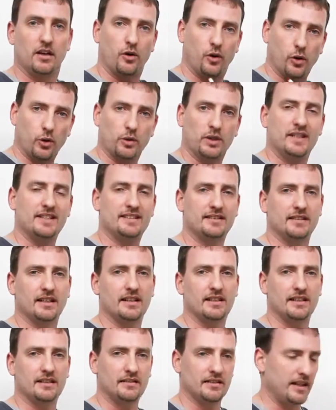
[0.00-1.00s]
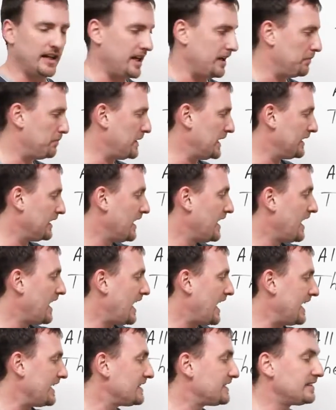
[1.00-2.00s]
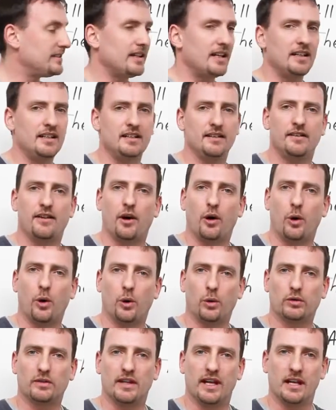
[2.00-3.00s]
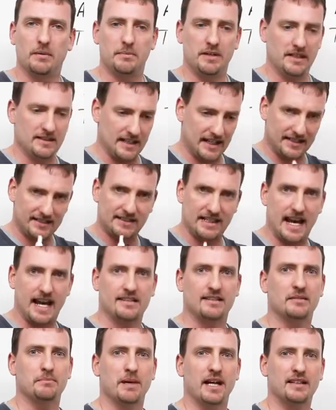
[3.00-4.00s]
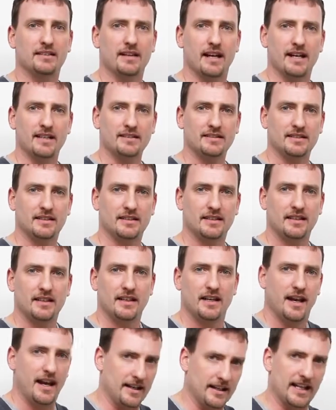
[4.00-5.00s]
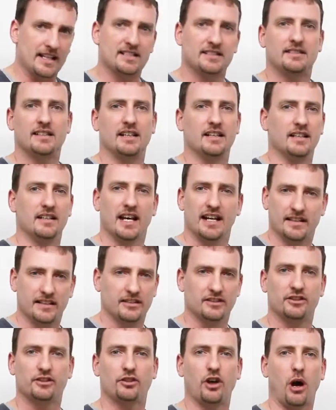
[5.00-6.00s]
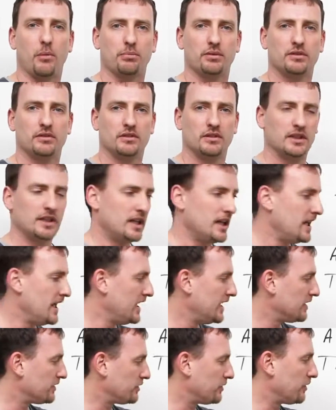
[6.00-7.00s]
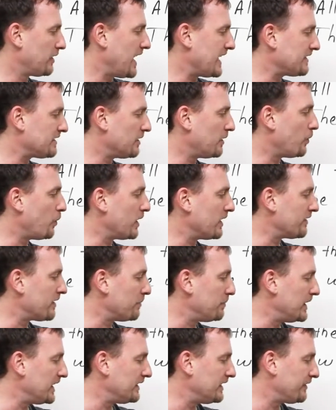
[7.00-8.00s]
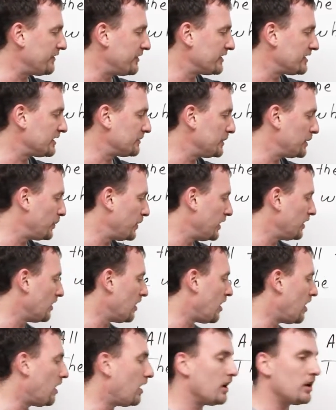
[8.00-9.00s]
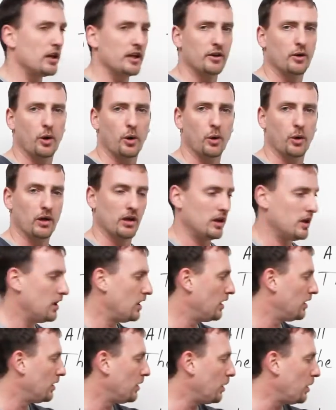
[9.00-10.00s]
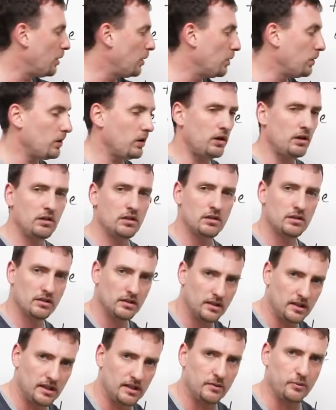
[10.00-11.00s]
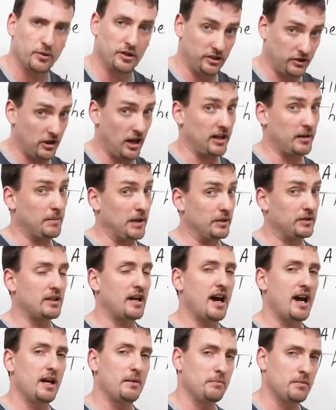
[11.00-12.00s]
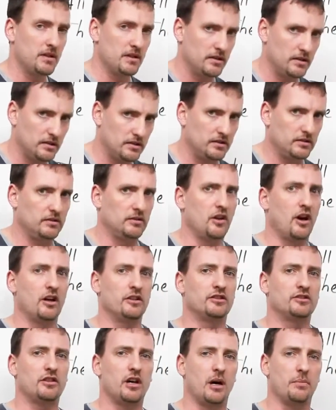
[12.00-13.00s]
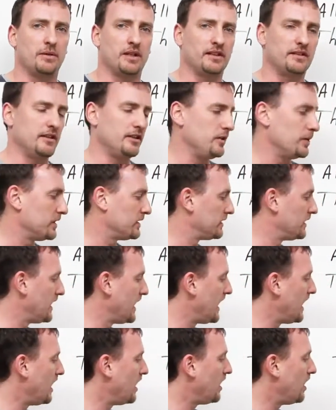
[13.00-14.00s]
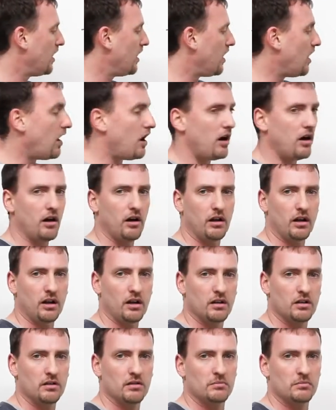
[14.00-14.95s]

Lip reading: Only studied today. But I studied the whole day means I sat at my desk and I studied. I didn't stop. So that's one of the big differences between all and whole. Whole, when you're talking about time, non-stop, continuous. All